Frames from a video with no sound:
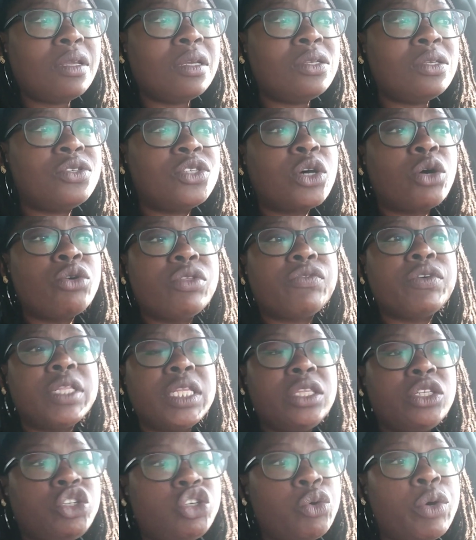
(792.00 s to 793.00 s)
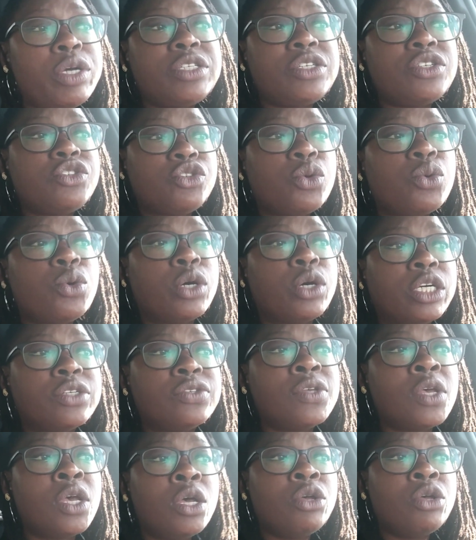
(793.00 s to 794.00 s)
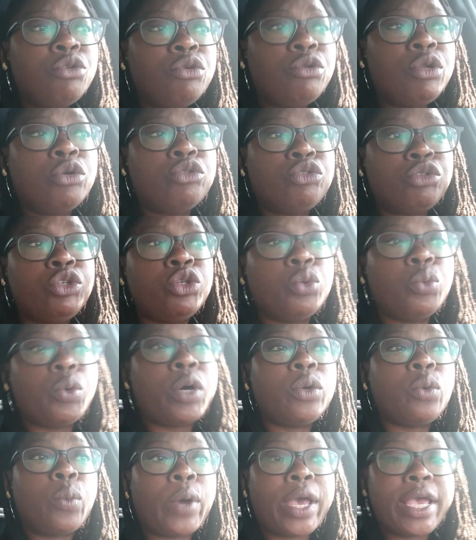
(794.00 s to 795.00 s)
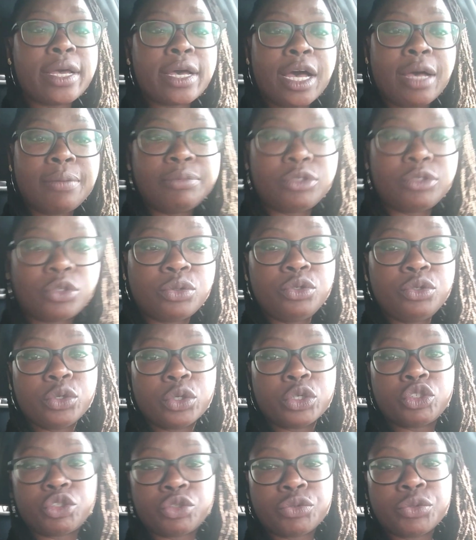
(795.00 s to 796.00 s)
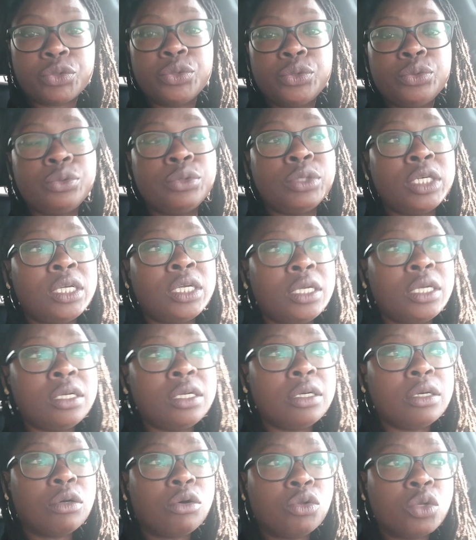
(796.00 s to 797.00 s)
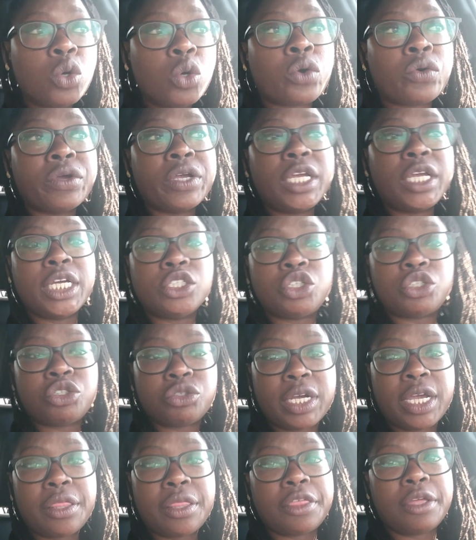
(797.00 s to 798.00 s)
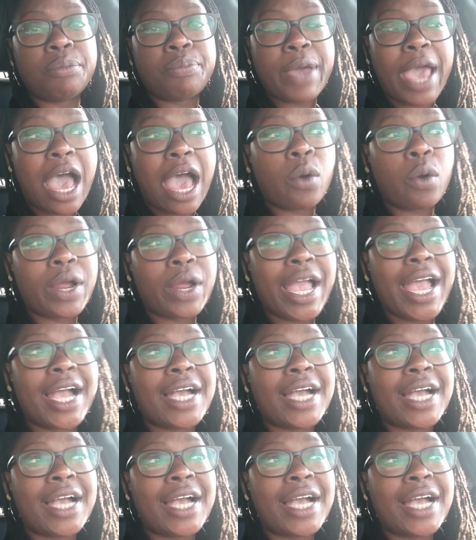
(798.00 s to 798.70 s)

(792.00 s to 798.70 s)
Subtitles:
So the choice is yours. Do you want to wake up to your true glory and strength and power